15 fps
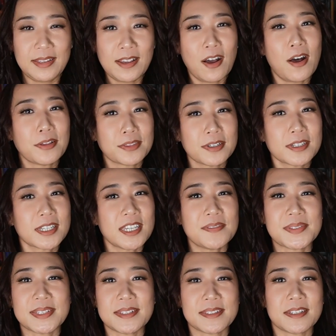the author
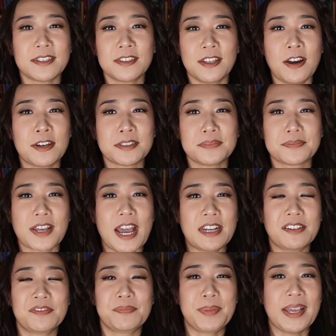gives us a lot of kind of